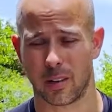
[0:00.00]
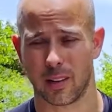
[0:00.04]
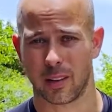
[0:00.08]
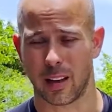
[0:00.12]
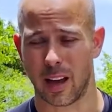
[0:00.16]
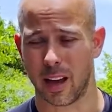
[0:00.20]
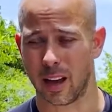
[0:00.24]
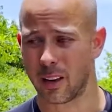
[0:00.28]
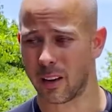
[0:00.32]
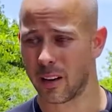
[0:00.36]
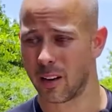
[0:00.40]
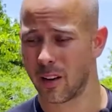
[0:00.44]

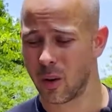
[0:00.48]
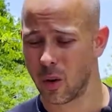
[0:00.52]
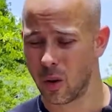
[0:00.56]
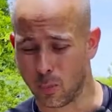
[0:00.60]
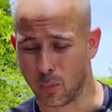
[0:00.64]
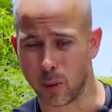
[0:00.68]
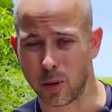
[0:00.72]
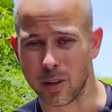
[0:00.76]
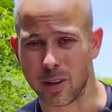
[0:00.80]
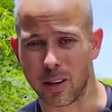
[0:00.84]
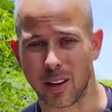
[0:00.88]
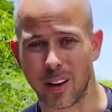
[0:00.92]
that
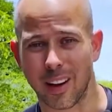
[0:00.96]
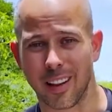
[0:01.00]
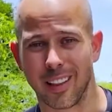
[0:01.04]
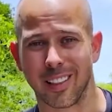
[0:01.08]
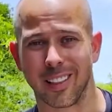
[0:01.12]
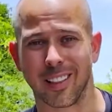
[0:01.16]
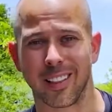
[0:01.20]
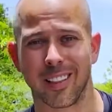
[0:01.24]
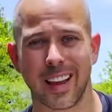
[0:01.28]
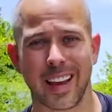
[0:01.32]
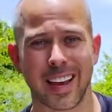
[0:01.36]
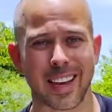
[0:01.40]
put
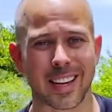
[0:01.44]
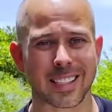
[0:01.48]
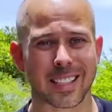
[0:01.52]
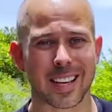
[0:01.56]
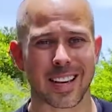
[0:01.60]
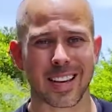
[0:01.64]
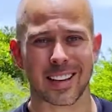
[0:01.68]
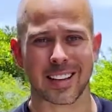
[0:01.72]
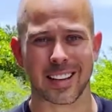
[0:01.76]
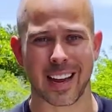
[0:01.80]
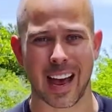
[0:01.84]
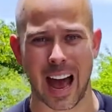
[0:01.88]
legs
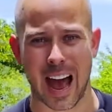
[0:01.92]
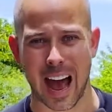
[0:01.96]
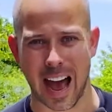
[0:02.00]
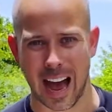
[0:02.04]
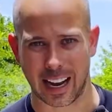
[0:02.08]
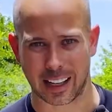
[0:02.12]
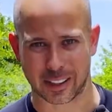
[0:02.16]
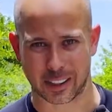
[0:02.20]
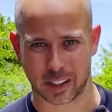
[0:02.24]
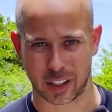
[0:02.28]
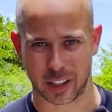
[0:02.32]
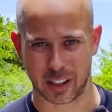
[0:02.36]
into
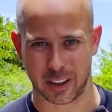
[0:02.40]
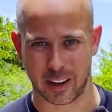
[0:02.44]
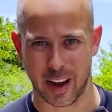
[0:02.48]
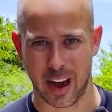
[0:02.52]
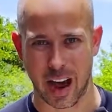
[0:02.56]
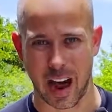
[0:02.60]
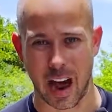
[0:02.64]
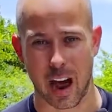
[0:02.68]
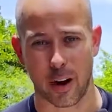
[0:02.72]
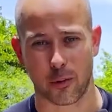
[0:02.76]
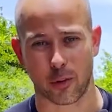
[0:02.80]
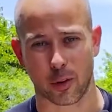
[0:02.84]
action
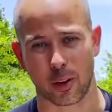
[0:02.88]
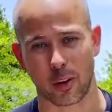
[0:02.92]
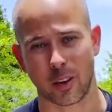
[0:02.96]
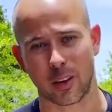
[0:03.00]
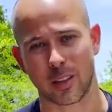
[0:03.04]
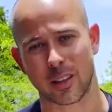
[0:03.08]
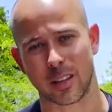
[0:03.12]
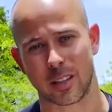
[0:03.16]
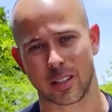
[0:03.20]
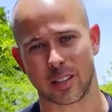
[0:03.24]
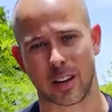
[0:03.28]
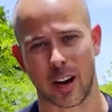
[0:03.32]
after
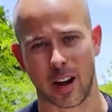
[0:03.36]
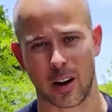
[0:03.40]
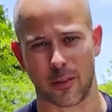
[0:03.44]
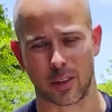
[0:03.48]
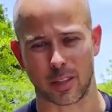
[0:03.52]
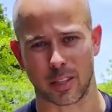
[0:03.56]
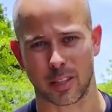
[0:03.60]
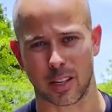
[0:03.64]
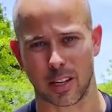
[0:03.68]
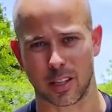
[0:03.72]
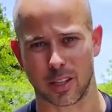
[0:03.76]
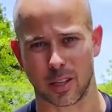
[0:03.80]
his
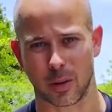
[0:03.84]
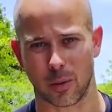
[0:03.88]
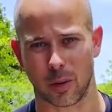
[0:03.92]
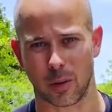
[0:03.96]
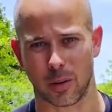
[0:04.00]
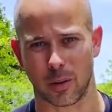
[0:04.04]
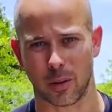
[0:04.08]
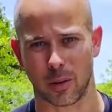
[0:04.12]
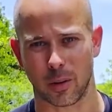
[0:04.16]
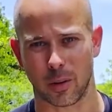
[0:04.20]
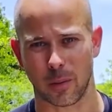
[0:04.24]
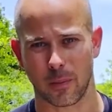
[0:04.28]
conversation
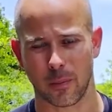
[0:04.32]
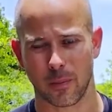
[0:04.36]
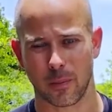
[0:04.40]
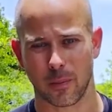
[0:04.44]
with you.